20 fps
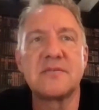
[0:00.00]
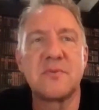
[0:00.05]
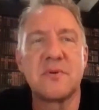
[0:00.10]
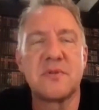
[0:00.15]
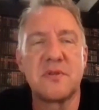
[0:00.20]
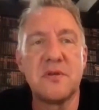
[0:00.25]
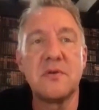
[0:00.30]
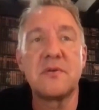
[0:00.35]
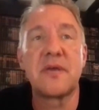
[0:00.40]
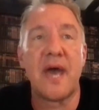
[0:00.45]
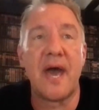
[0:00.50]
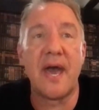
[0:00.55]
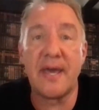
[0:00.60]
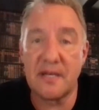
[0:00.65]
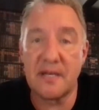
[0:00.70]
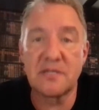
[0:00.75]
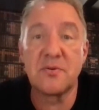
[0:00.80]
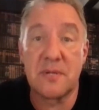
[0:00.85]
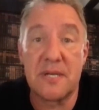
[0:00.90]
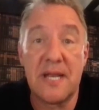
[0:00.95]
with UK
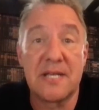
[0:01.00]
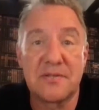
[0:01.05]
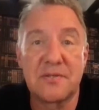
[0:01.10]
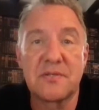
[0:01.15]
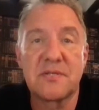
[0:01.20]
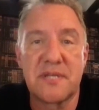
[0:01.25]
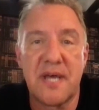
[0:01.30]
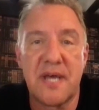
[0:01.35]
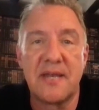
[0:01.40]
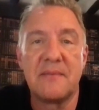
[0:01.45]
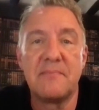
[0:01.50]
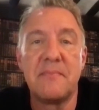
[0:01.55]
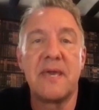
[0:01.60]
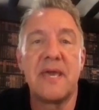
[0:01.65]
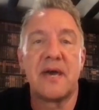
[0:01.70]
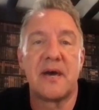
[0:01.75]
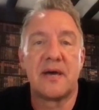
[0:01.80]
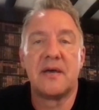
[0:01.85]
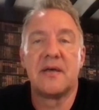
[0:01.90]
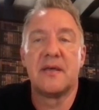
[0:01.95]
and to a lesser extent
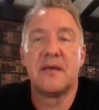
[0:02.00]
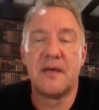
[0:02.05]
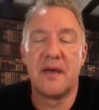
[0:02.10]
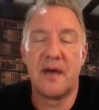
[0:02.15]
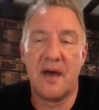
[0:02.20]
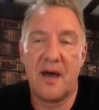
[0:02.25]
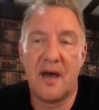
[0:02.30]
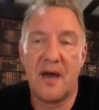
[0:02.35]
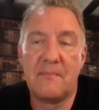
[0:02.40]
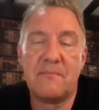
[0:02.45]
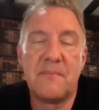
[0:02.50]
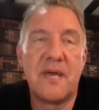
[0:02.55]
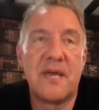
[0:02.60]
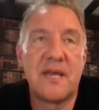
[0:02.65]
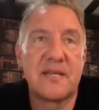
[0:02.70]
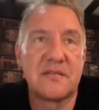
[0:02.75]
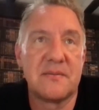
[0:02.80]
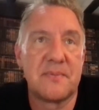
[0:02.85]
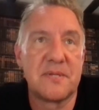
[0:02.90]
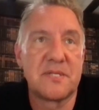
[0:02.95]
EMEA
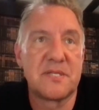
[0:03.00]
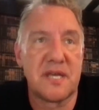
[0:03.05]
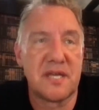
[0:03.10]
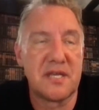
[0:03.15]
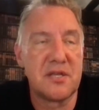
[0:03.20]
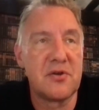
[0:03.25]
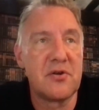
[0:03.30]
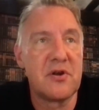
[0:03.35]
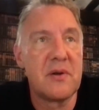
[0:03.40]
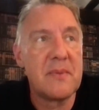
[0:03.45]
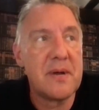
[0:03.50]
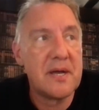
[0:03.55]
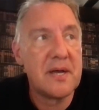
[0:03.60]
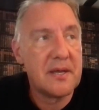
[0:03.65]
exhibiting in Europe,